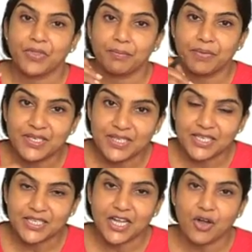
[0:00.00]
the
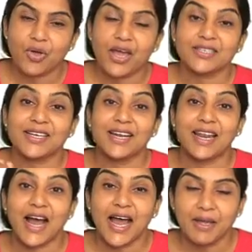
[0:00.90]
business now has a
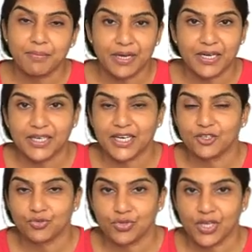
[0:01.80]

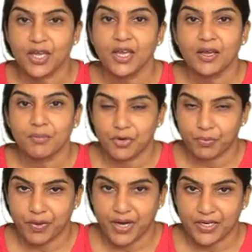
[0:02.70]
liability to the
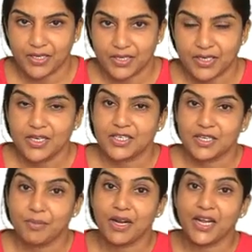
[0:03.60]
proprietor.
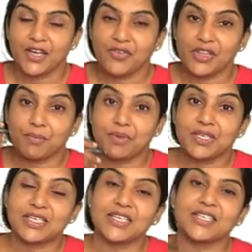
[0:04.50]
Similarly, when the
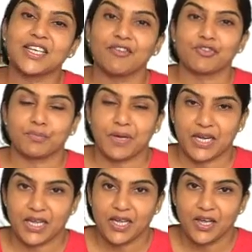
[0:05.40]
business gives
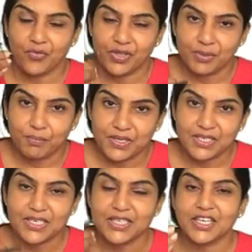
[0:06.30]
money, when the
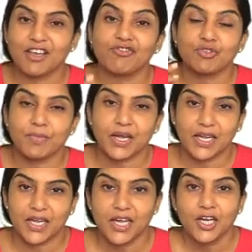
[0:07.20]
business gives
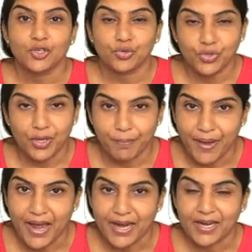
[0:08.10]
money to the
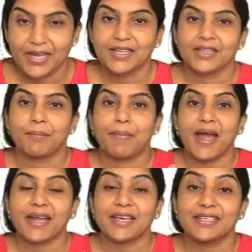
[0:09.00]
bank, the
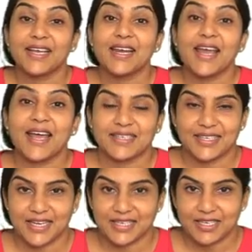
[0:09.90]
bank is an
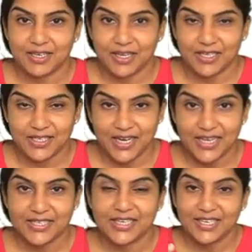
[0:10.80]
asset. It's an
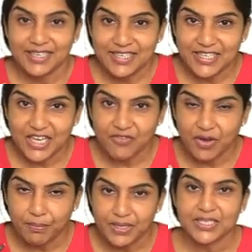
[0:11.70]
asset.
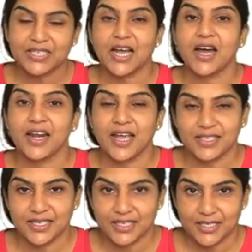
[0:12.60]
Receivables are
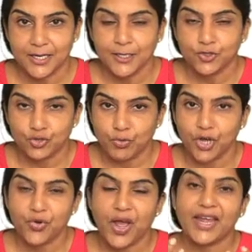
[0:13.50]
asset.
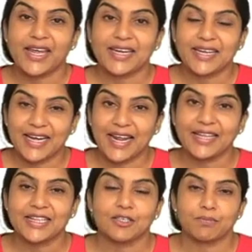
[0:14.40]
Tomorrow I can
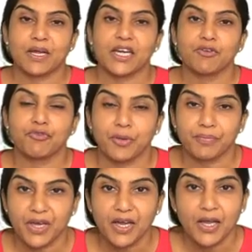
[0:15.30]
collect this money
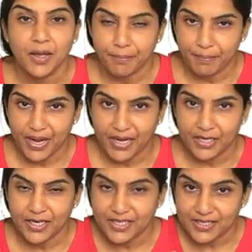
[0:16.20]
from the bank.
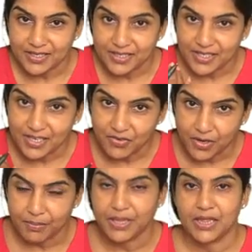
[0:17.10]
It is
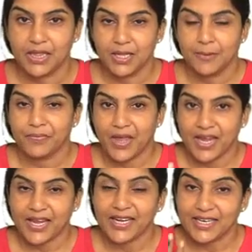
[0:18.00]
receivable.
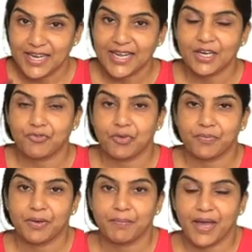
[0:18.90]
I can take it
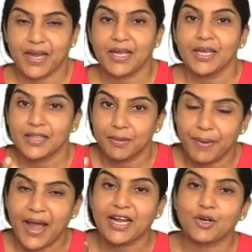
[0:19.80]
from the bank. The
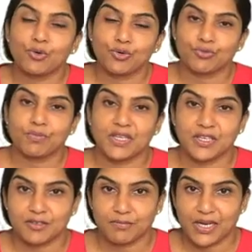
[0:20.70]
bank owes me
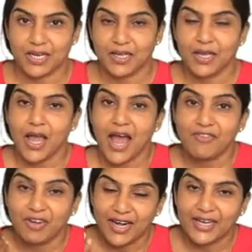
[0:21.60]
this money. I
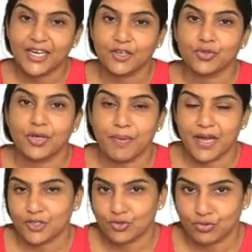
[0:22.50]
have lent it to the
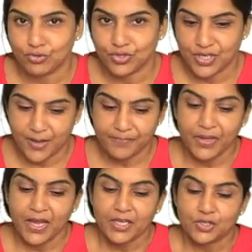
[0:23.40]
bank, so to say.
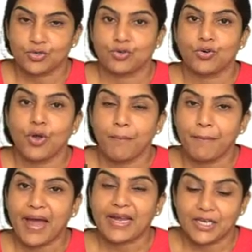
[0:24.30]
So,
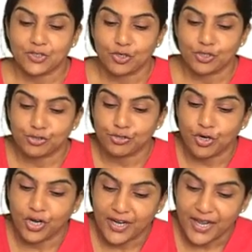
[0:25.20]
bank is also
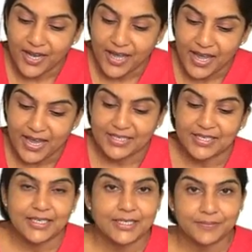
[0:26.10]
called an
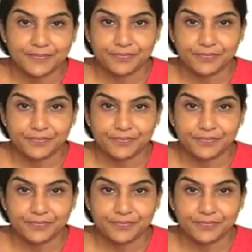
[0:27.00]
asset.